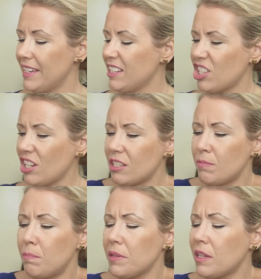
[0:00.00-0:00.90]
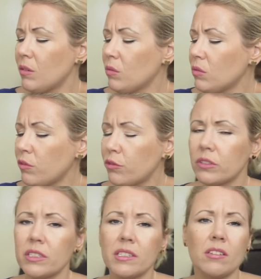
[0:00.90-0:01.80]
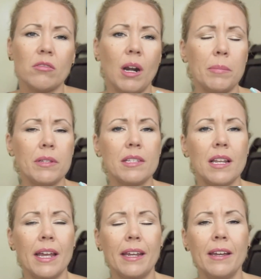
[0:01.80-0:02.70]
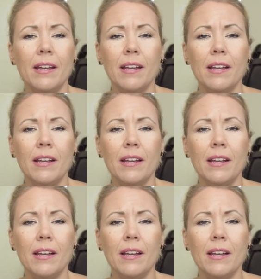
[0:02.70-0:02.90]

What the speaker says: It's just beautiful. The scrub is like,